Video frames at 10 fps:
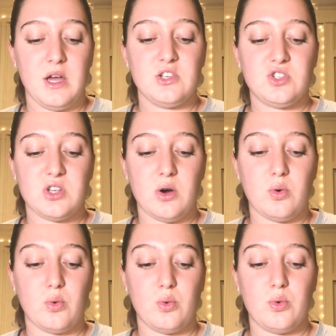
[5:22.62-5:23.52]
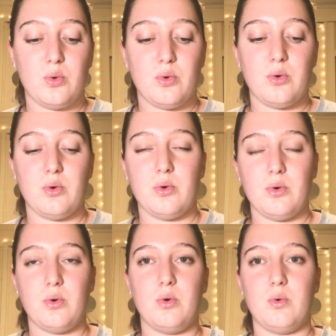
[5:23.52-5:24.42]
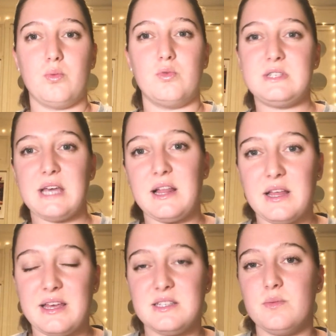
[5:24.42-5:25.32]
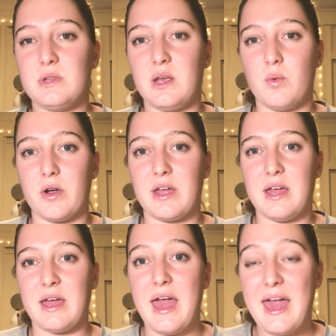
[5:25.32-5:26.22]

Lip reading: So recycling isn't really working,